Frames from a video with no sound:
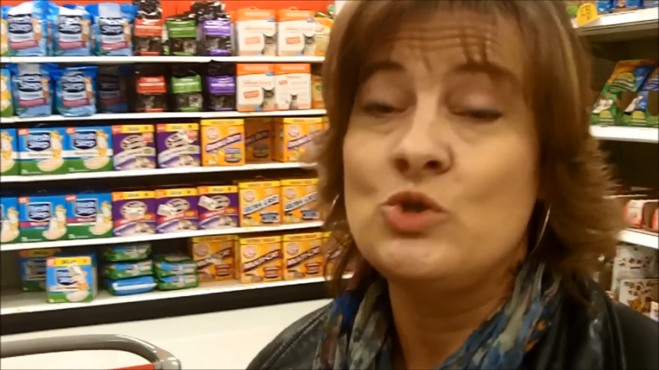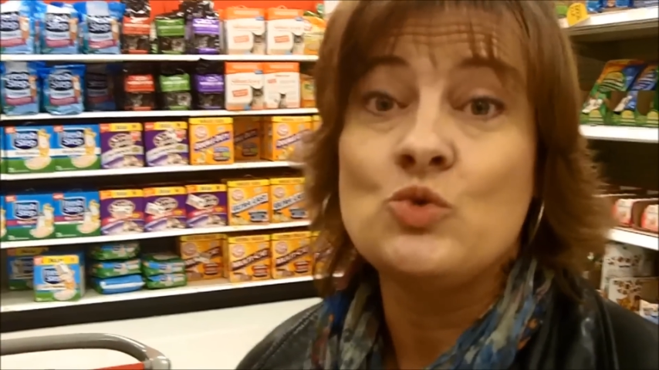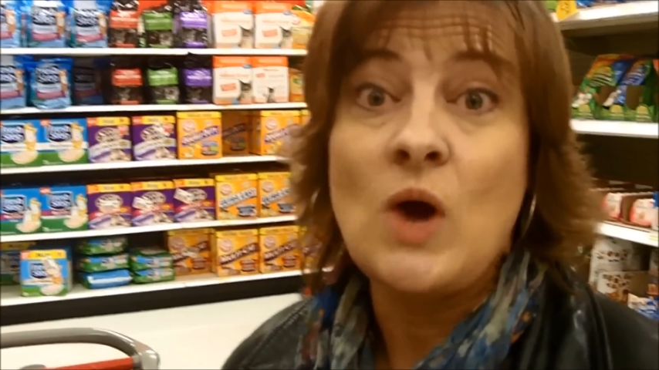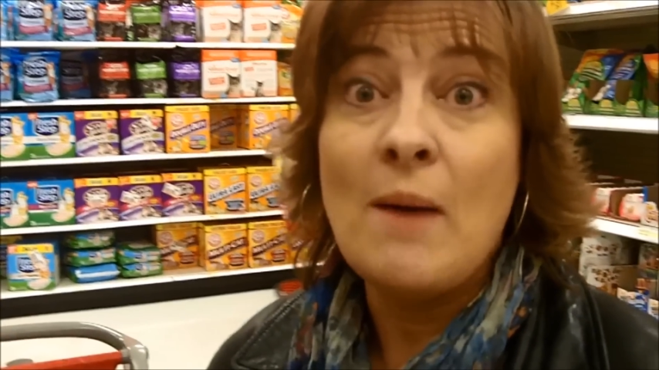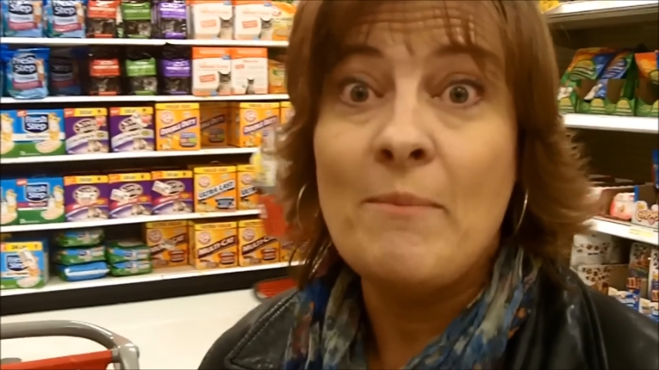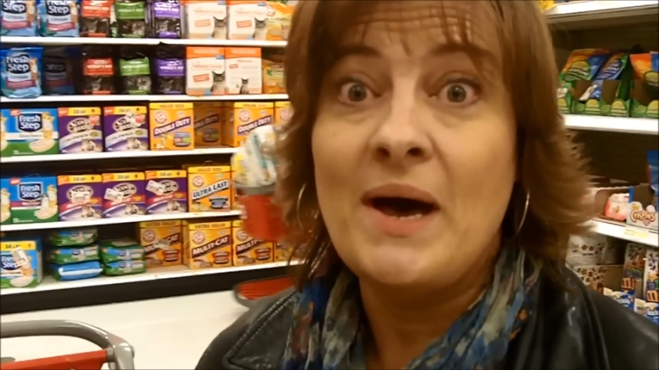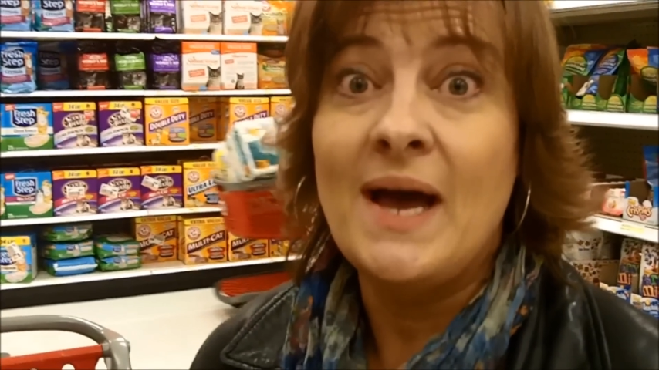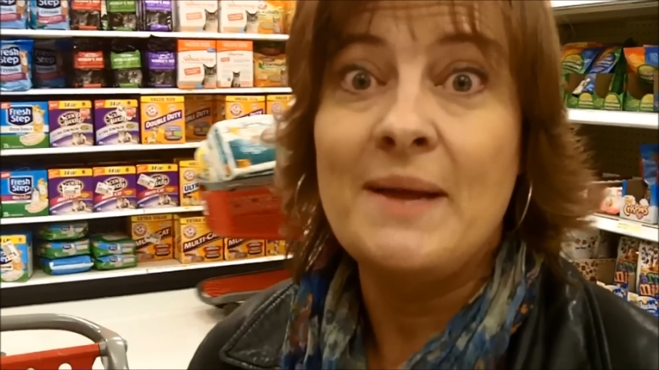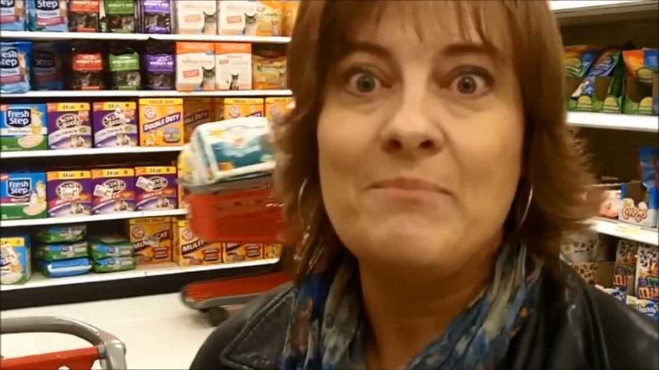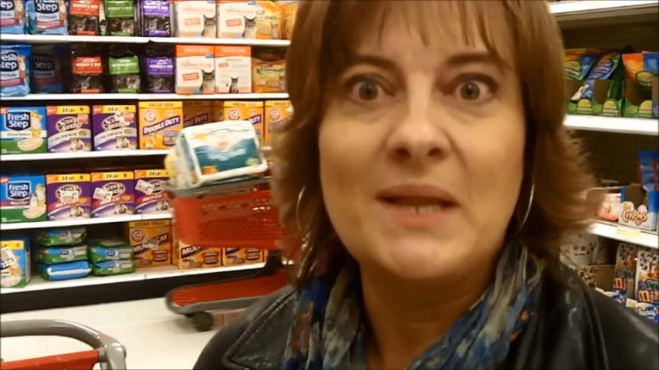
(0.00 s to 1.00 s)
drop
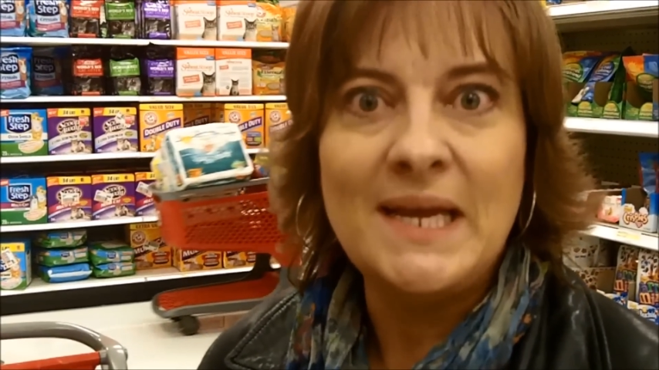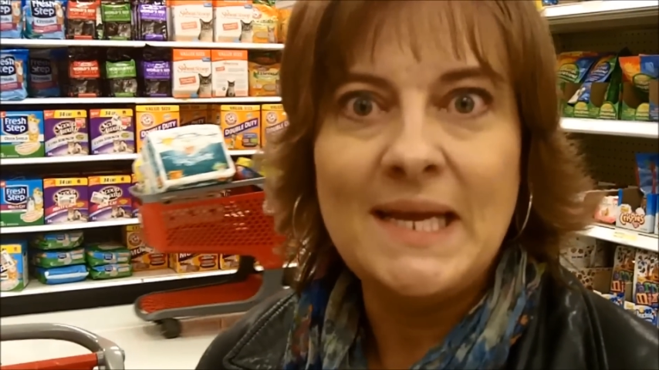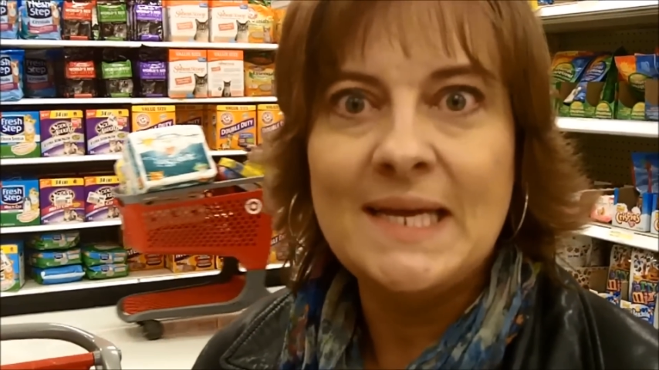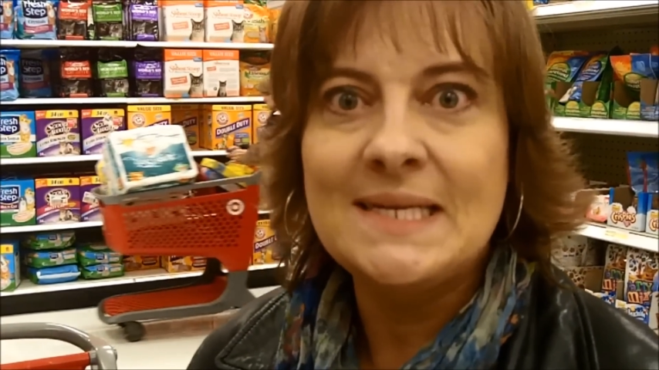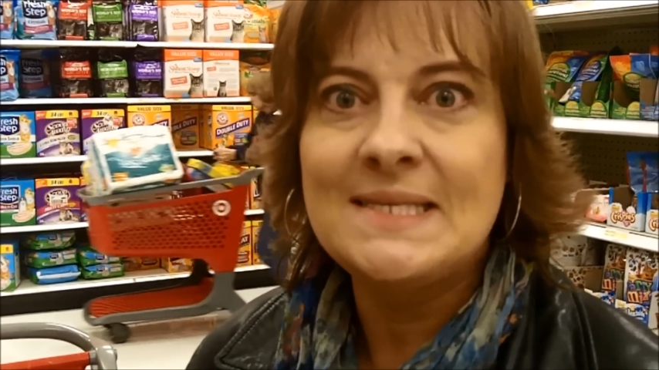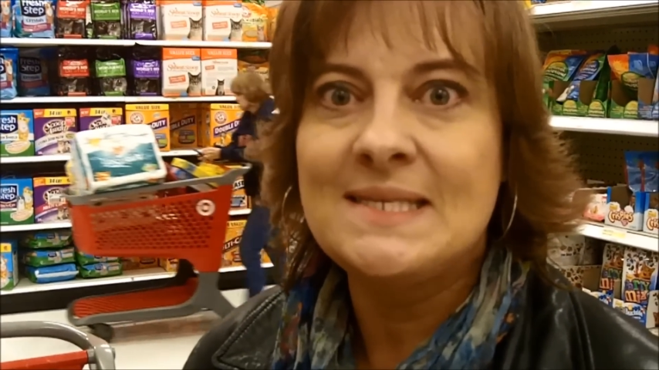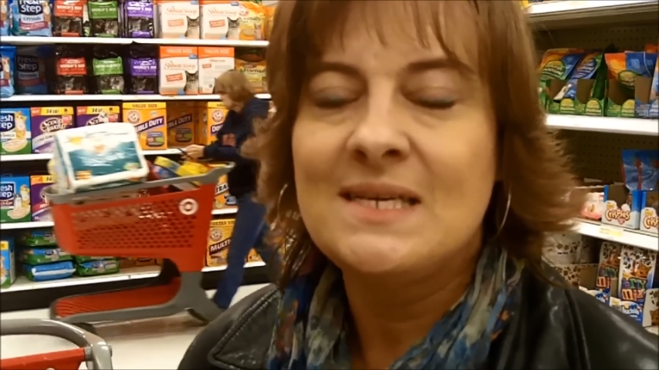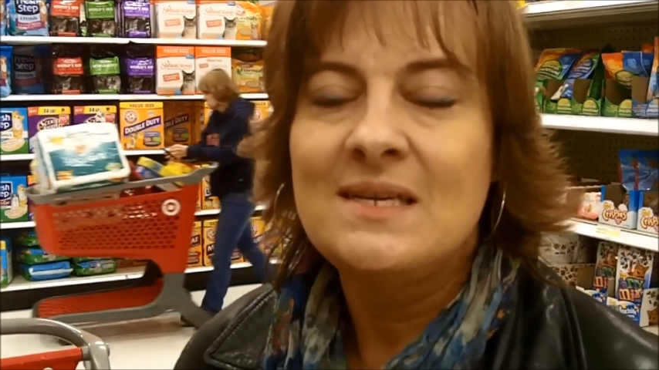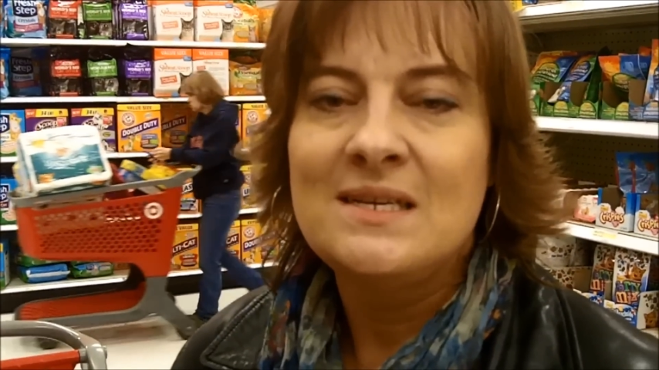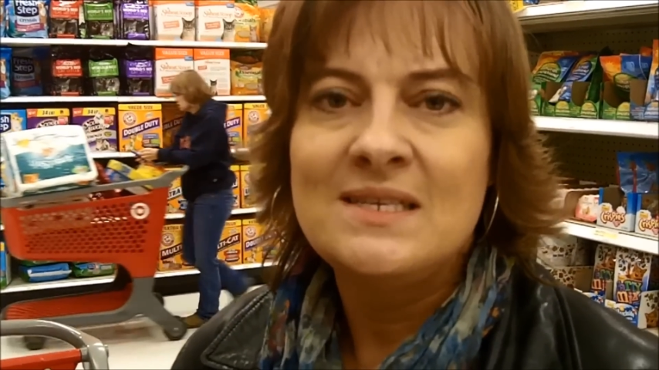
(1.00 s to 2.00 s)
by blankets,
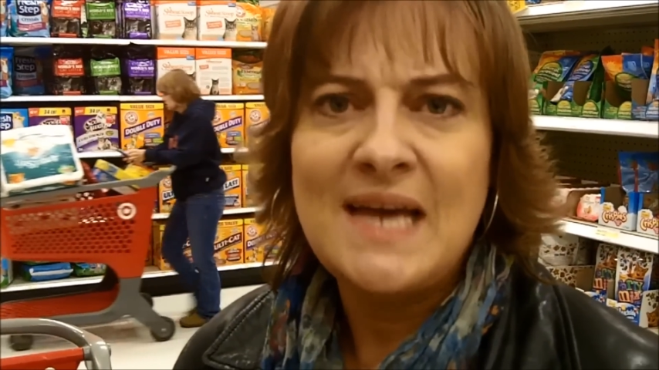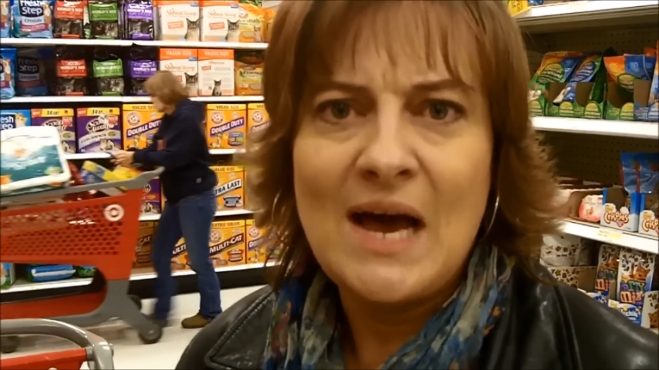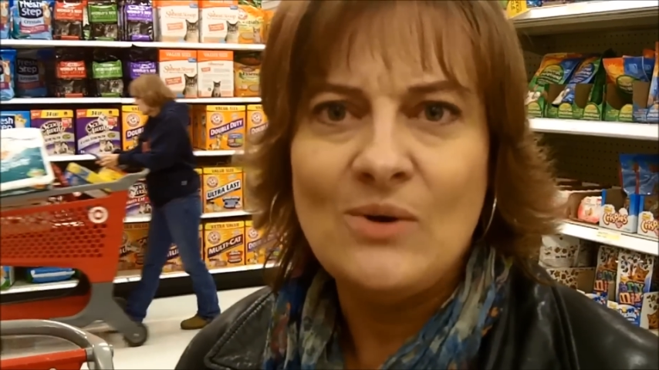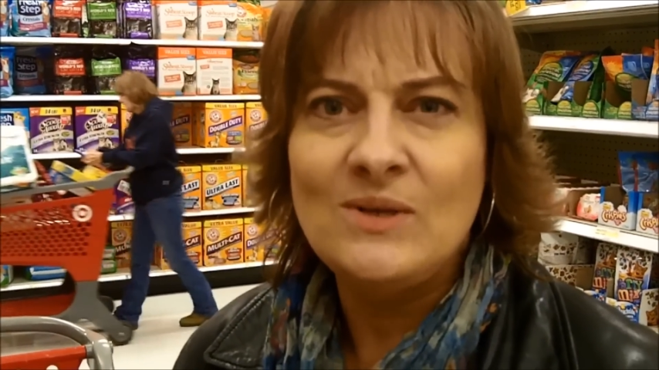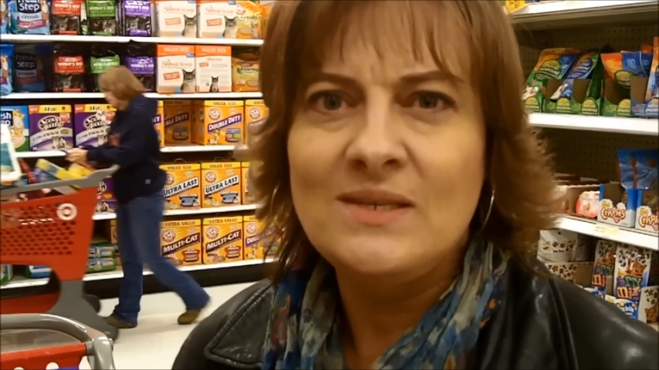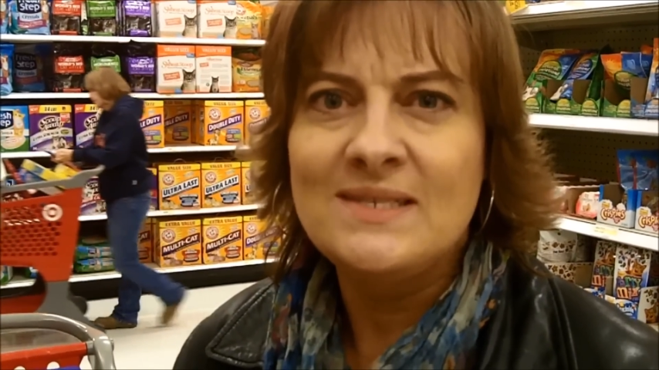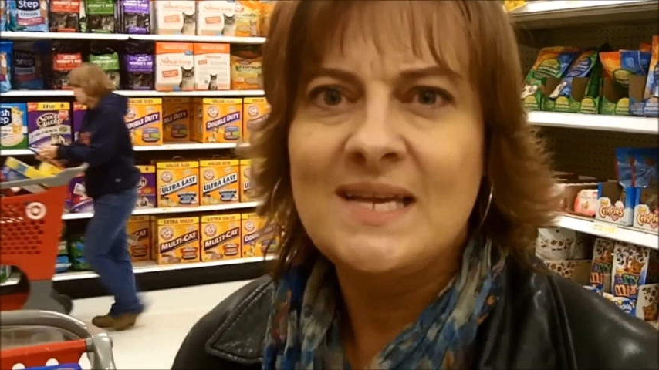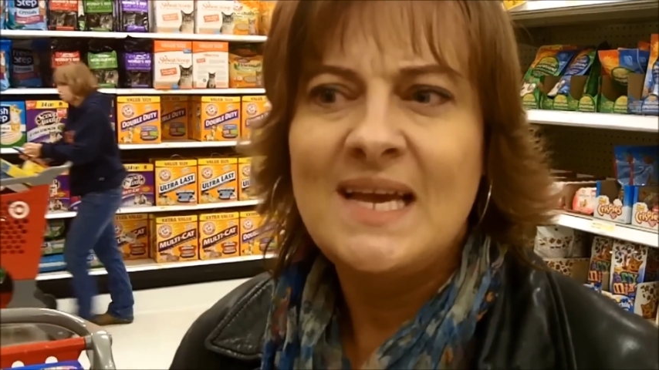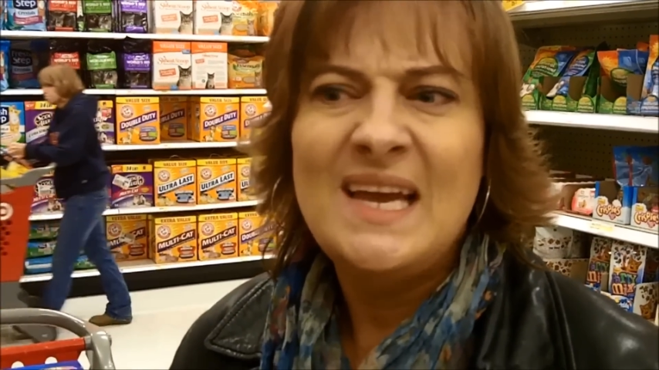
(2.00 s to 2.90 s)
towels,